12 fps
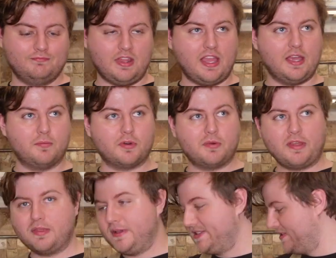and we're gonna make
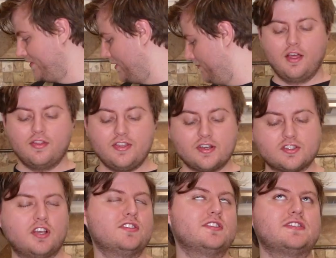the best of it. There's
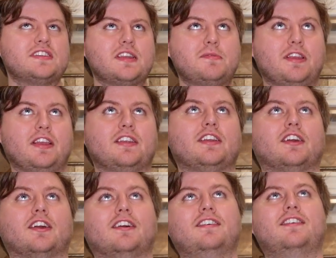also cinnamon in here.